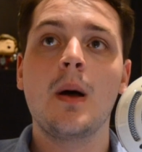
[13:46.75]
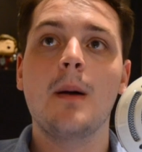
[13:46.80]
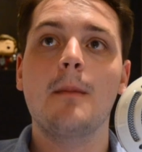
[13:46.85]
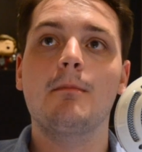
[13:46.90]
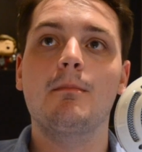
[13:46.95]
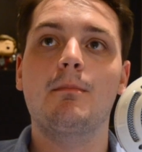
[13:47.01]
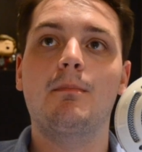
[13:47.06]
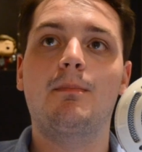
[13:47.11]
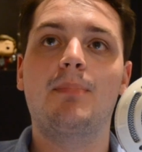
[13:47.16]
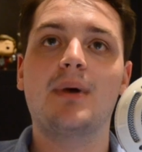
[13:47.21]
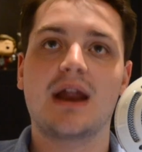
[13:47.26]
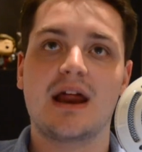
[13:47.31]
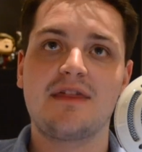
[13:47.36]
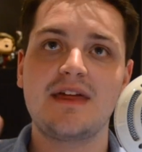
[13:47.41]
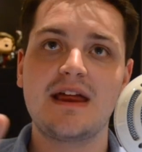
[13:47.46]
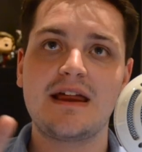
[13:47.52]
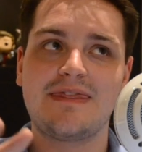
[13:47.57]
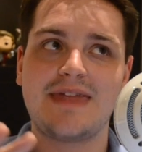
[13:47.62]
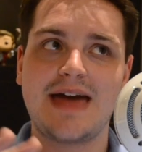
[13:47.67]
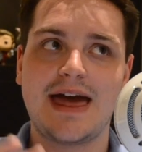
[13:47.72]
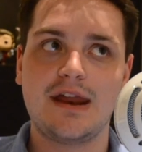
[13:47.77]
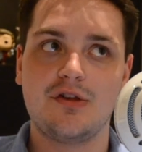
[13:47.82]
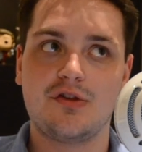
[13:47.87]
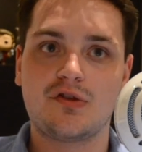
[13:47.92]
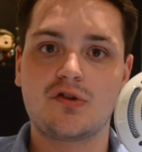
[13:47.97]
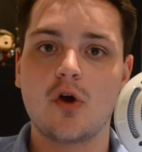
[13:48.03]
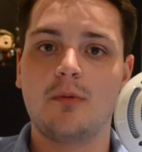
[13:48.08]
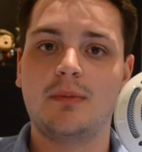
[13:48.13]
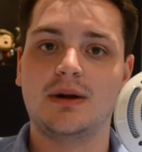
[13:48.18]
But I think that is
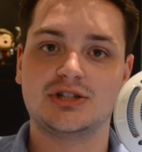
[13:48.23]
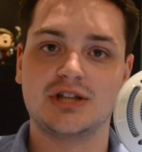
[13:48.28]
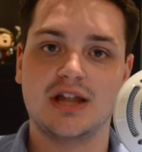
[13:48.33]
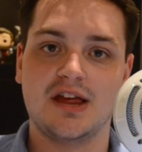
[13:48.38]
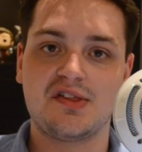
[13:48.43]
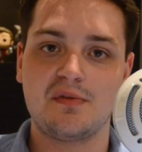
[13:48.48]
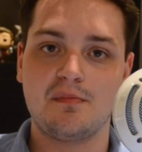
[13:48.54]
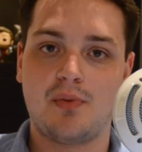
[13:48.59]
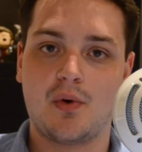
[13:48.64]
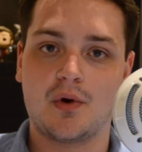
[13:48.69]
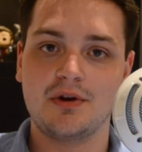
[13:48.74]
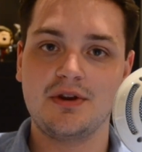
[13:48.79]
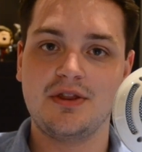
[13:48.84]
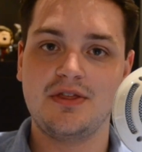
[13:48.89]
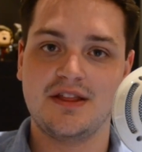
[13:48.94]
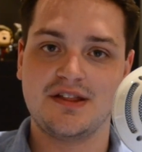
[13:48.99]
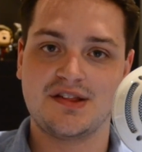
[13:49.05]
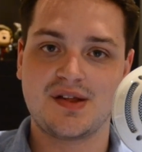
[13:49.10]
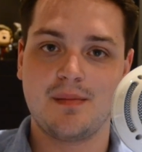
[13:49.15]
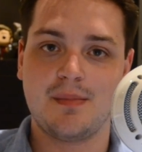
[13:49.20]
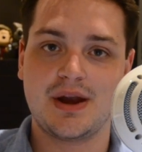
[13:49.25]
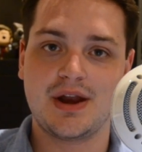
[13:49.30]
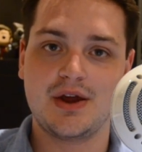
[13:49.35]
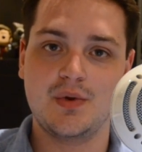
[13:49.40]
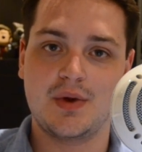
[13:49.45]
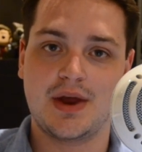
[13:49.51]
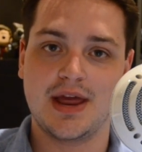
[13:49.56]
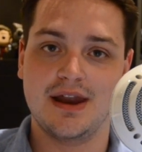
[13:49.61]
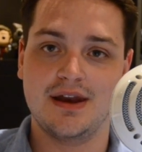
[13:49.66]
so much less important than somebody
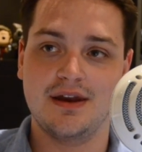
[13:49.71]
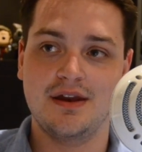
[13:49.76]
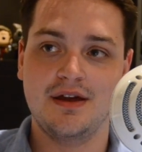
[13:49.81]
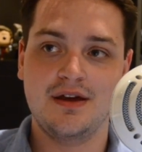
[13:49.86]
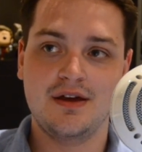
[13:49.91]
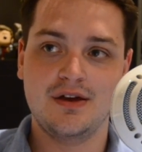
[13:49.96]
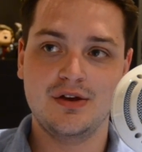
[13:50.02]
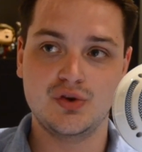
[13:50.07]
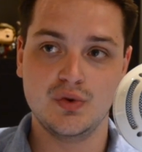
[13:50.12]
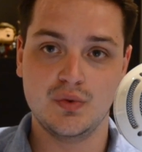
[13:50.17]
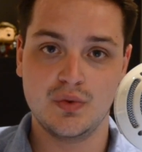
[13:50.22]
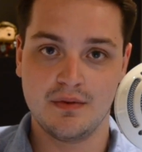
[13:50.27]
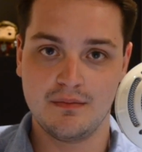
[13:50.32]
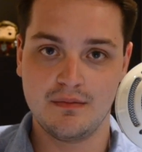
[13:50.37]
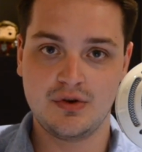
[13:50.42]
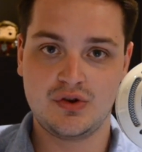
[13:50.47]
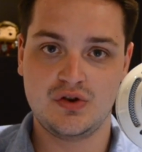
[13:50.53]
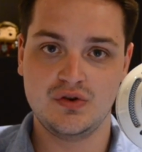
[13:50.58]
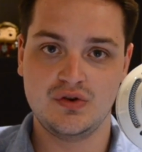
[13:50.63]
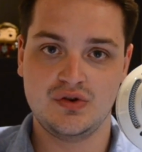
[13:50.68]
who can do the do,